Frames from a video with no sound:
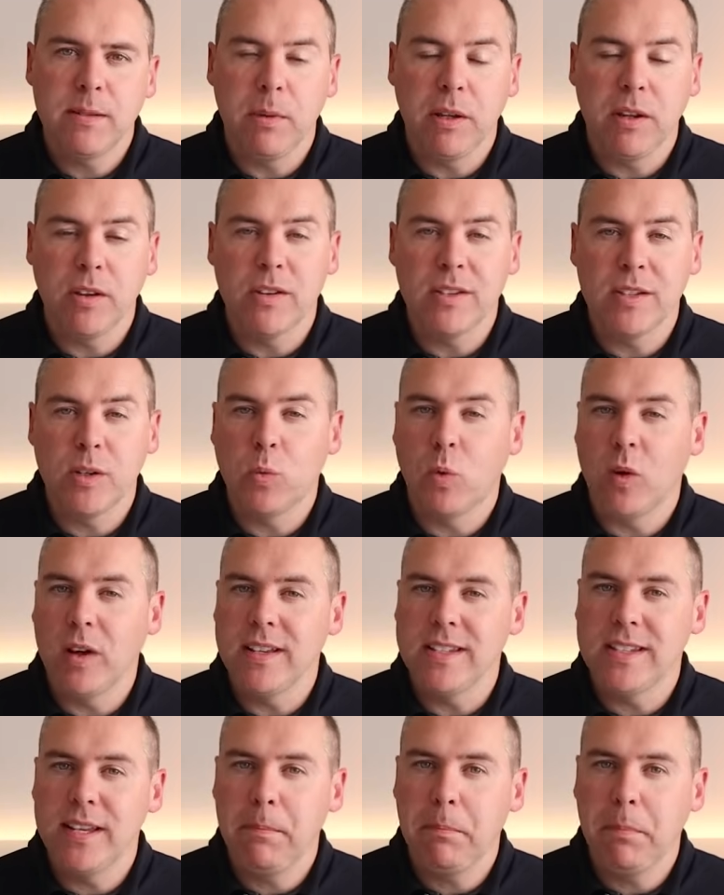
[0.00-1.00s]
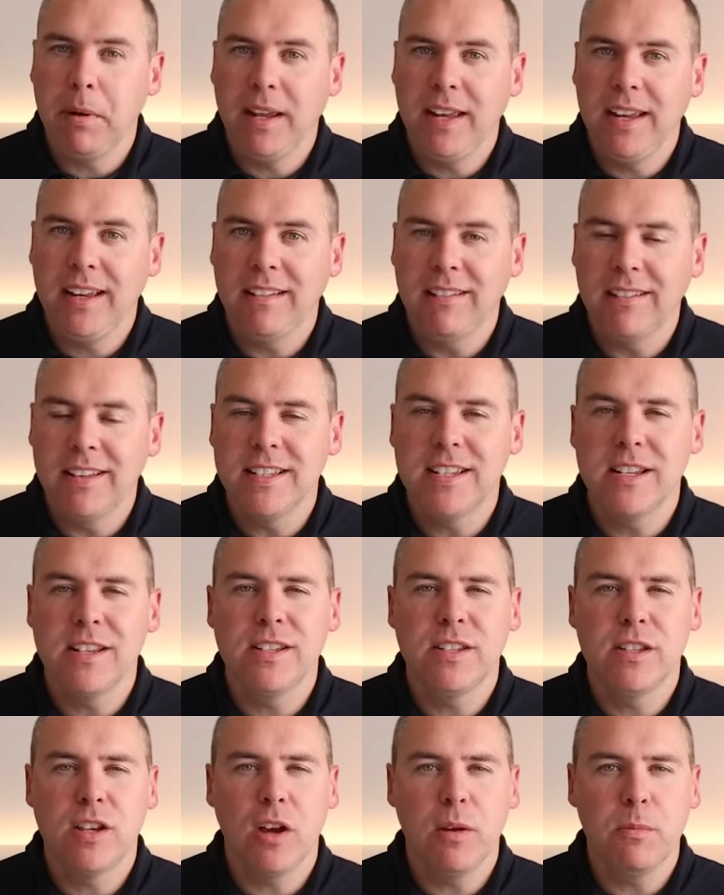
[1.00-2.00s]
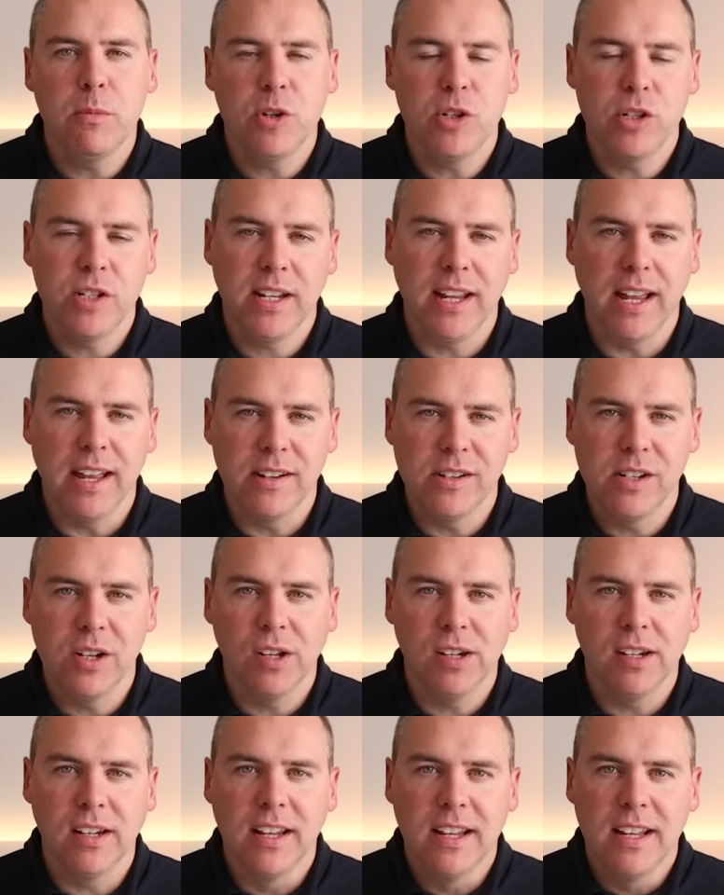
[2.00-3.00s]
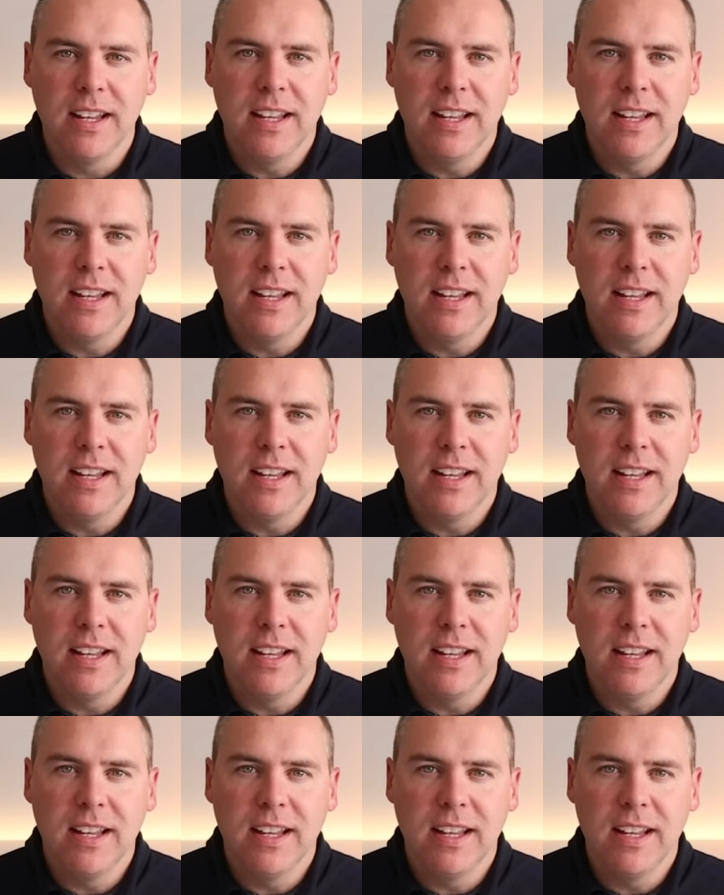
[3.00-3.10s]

because quite simply, there's just so much to get done.